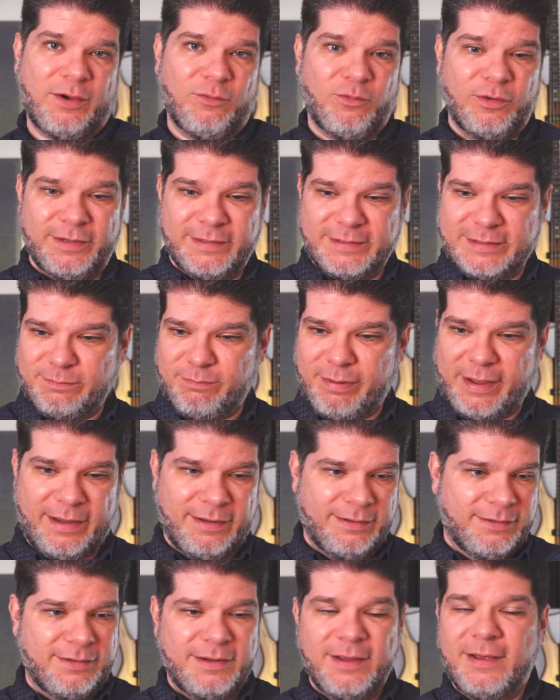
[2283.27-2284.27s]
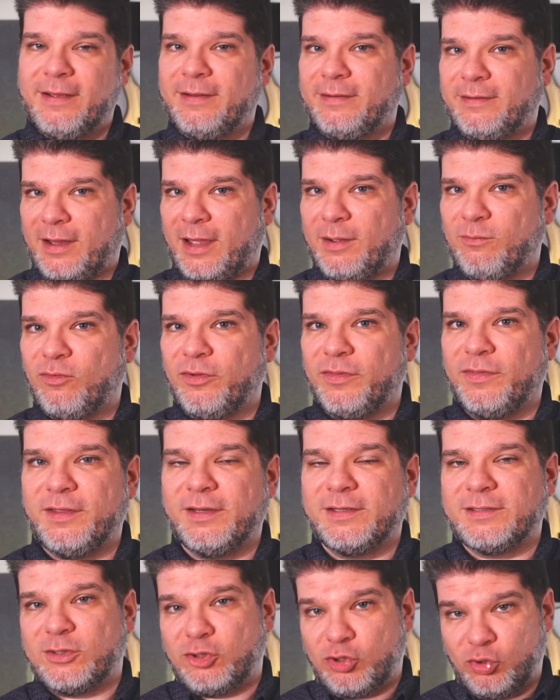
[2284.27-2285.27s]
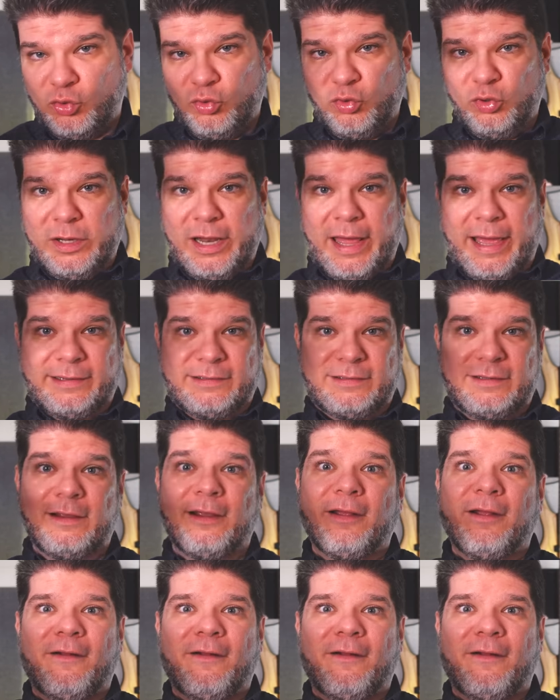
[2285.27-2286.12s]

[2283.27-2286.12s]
I want to spend time with this to let